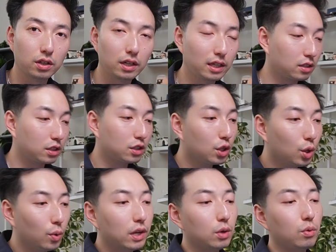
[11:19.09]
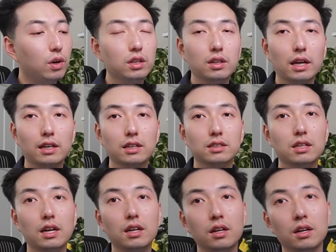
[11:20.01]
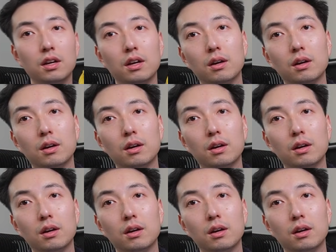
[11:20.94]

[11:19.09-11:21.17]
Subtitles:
It's a 2-in-1, like I said.